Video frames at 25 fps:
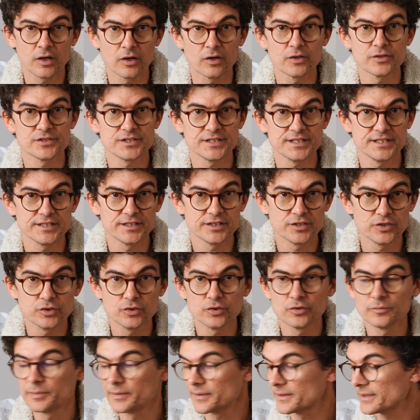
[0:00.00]
RG
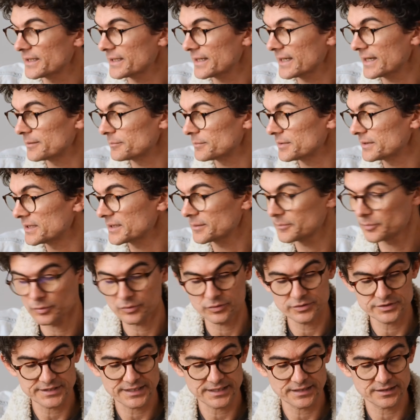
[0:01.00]
Cube that Anbernic
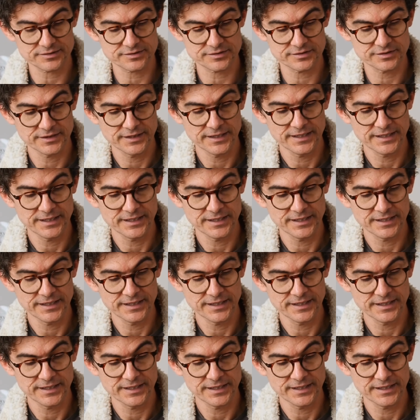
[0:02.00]
brought out.